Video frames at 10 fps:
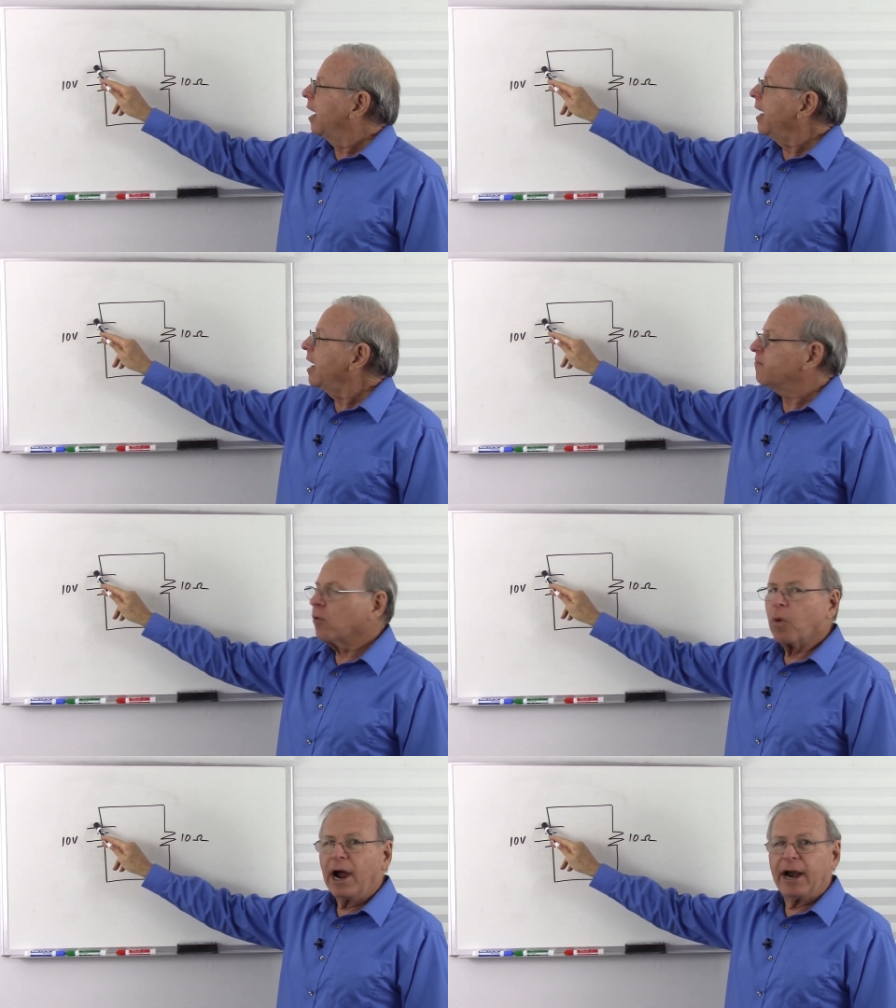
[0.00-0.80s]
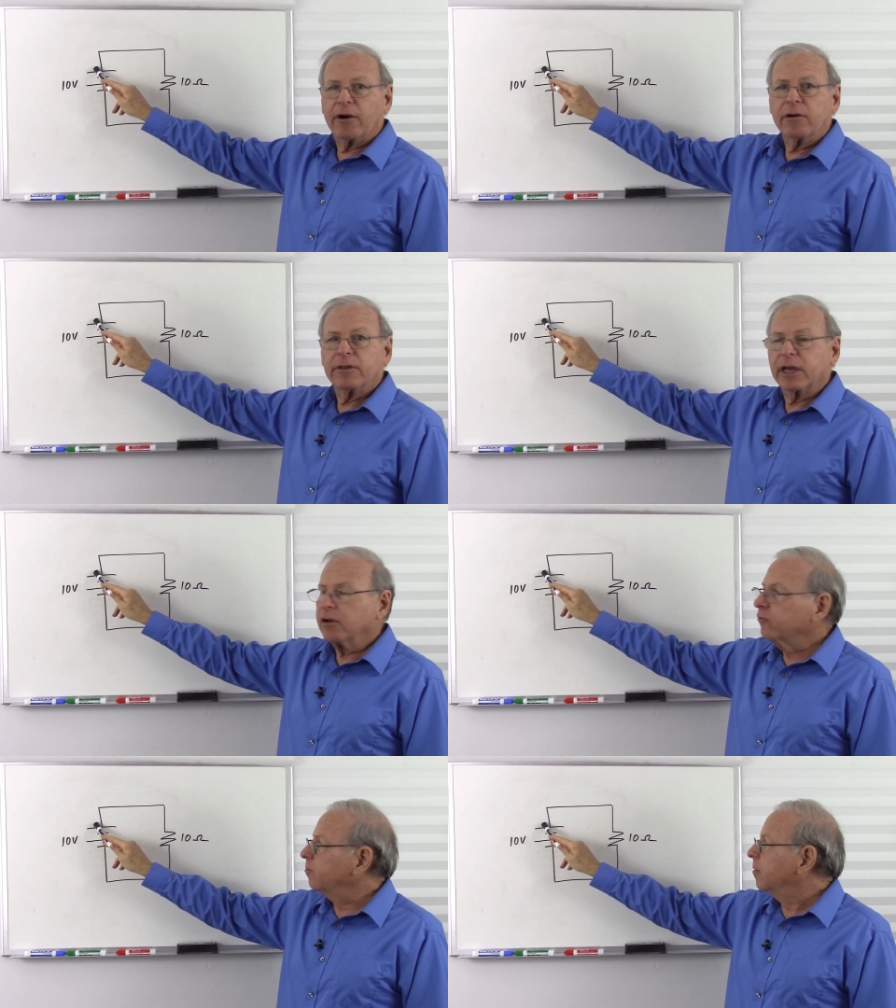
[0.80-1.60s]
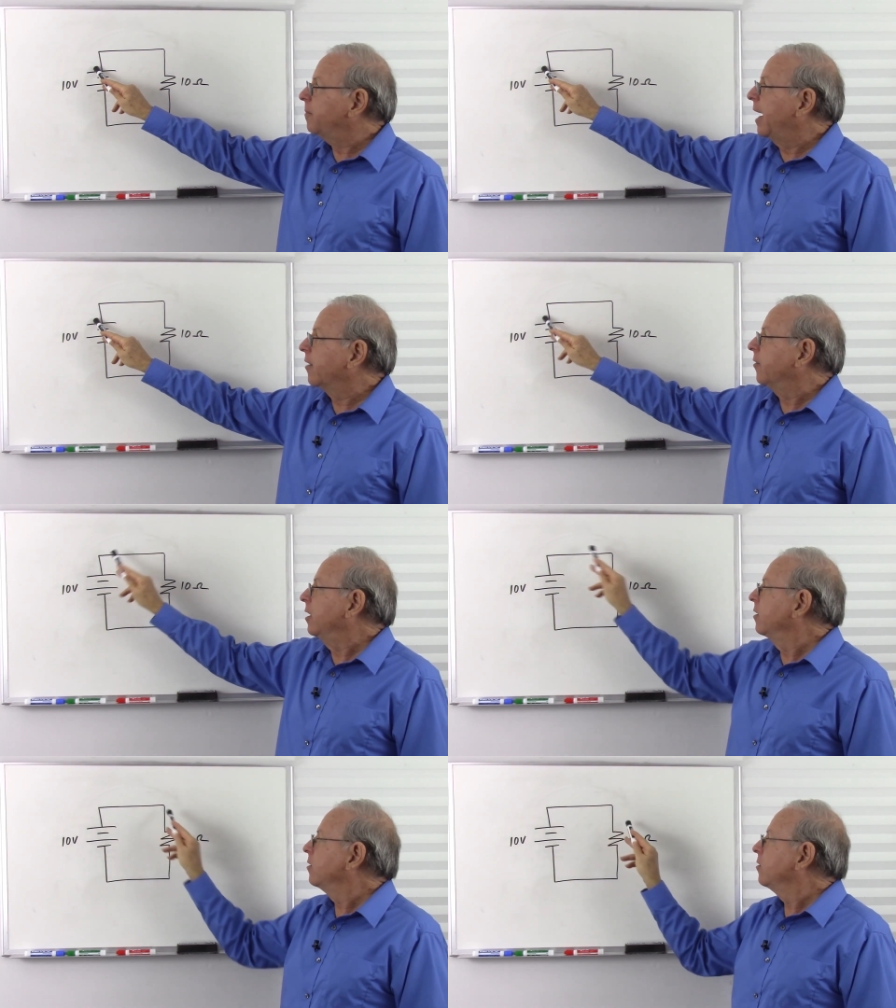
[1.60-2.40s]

I have a wire that goes from the battery